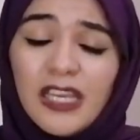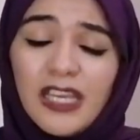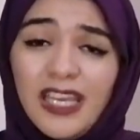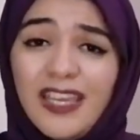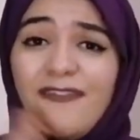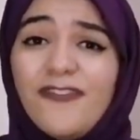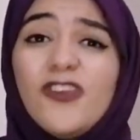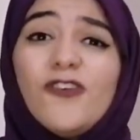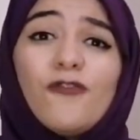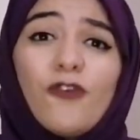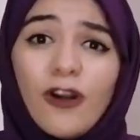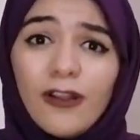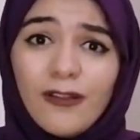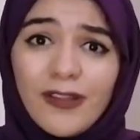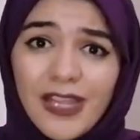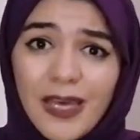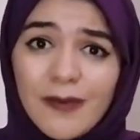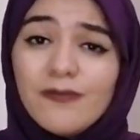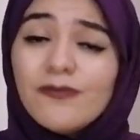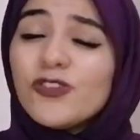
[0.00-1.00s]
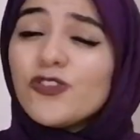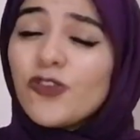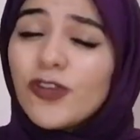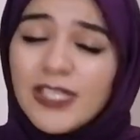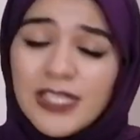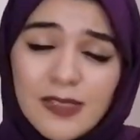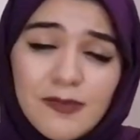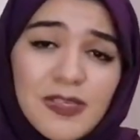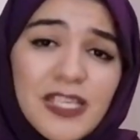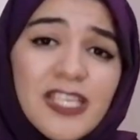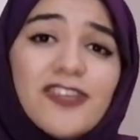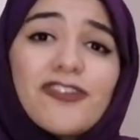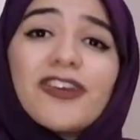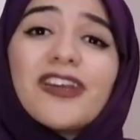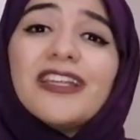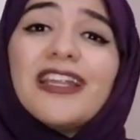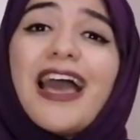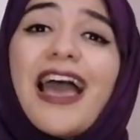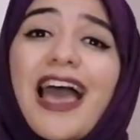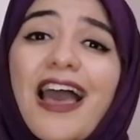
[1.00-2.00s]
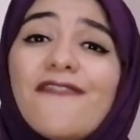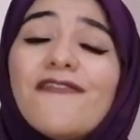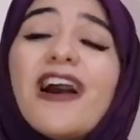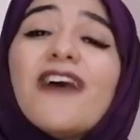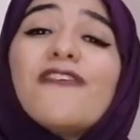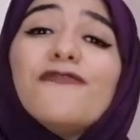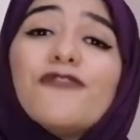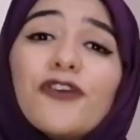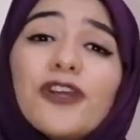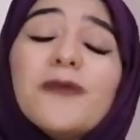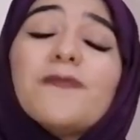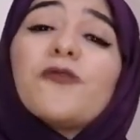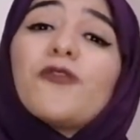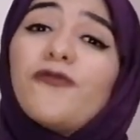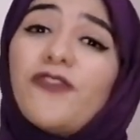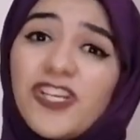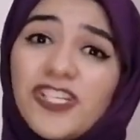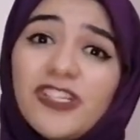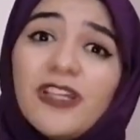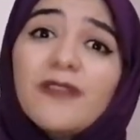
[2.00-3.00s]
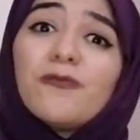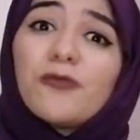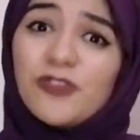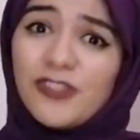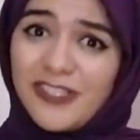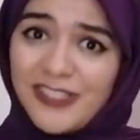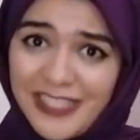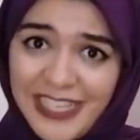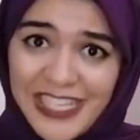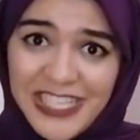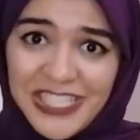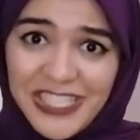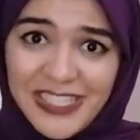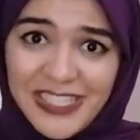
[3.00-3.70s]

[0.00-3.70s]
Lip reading: If you follow them, trust me, you're gonna have a very professional presentation.